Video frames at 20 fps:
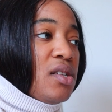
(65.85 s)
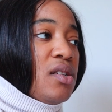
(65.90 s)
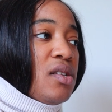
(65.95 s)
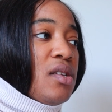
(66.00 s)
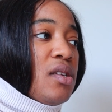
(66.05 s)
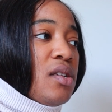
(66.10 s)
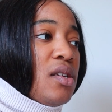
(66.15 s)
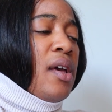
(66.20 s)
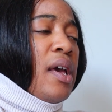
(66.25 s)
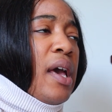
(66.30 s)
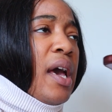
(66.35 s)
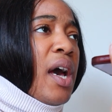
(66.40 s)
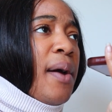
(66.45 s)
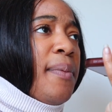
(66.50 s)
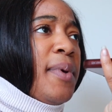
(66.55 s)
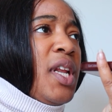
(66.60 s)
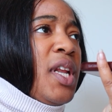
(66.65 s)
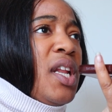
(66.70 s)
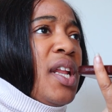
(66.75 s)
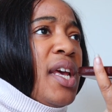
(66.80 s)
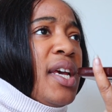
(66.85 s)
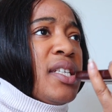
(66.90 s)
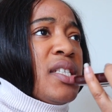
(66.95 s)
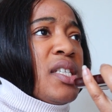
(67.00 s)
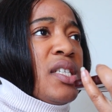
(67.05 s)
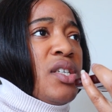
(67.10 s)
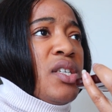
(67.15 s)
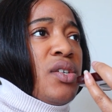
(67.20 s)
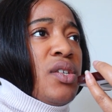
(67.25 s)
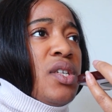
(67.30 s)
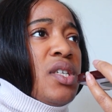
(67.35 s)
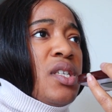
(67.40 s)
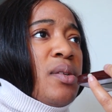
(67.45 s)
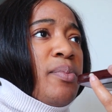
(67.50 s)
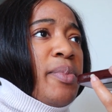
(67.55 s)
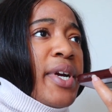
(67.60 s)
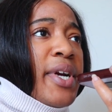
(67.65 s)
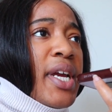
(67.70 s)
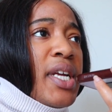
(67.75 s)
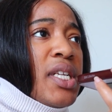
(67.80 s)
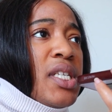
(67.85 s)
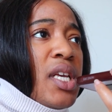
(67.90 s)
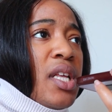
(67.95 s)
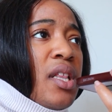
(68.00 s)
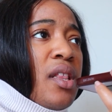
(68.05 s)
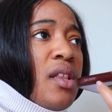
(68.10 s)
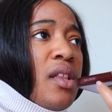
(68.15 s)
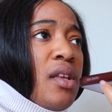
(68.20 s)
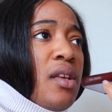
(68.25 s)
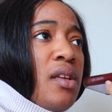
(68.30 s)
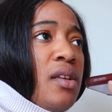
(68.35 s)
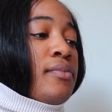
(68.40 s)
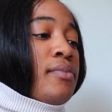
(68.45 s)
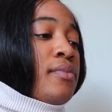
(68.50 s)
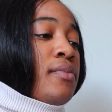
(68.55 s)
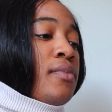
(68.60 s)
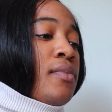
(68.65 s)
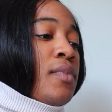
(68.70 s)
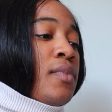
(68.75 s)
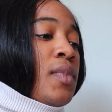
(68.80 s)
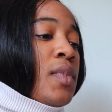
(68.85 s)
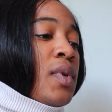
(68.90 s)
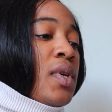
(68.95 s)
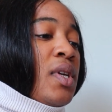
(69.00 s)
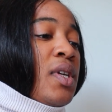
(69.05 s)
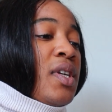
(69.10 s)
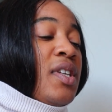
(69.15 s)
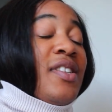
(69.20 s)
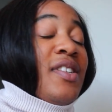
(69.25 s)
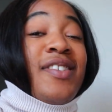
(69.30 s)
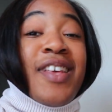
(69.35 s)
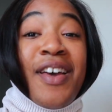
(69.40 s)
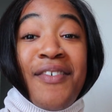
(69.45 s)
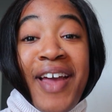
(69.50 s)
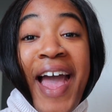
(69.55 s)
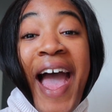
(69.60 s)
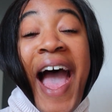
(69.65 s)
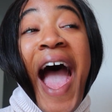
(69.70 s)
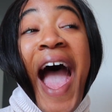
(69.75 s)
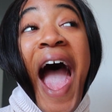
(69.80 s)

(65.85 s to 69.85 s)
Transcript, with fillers: Is, how many days until December eighteenth? Seven.